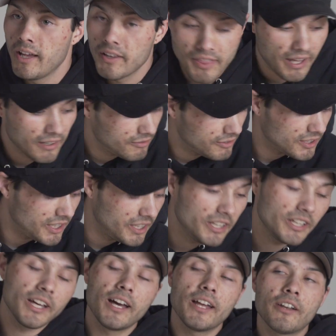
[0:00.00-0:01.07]
Thankfully,
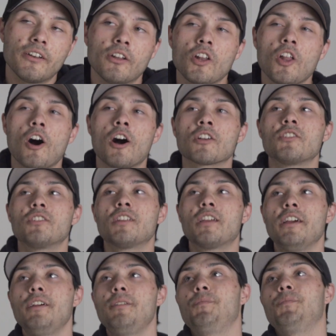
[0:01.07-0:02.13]
he had an naloxone
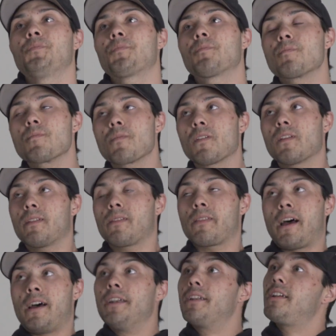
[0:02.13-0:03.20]
kit
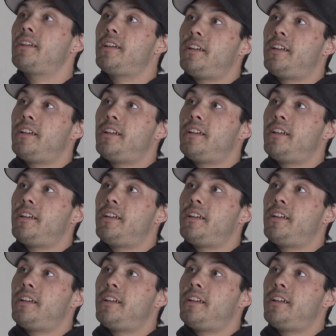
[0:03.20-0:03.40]
that